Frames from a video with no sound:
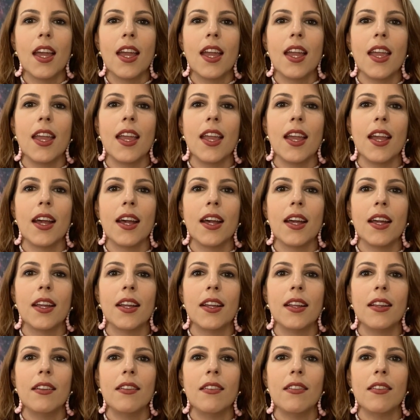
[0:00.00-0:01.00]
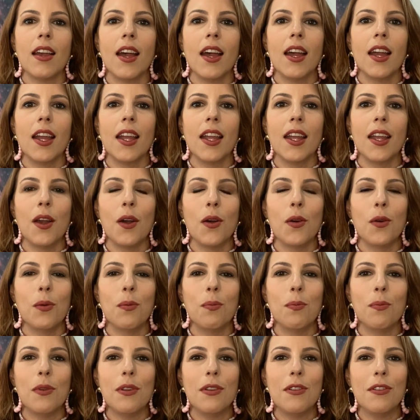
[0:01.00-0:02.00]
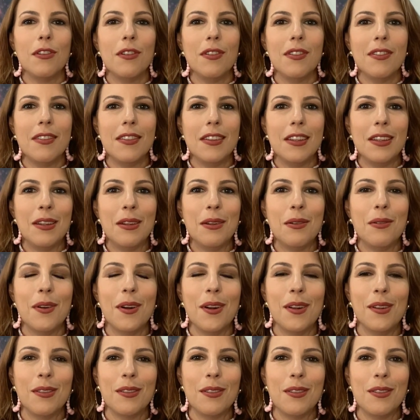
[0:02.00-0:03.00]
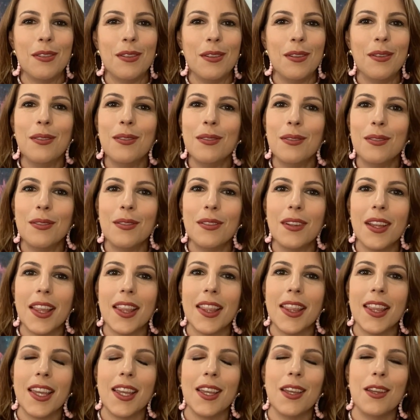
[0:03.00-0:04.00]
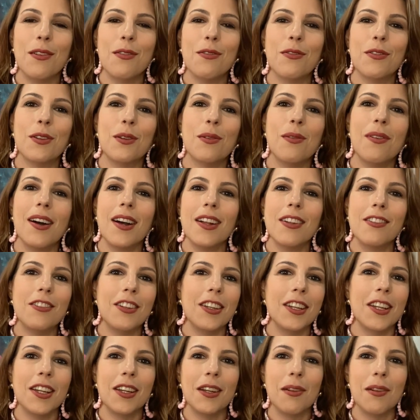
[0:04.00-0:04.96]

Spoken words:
And I hope to see you all soon. Thank you for watching.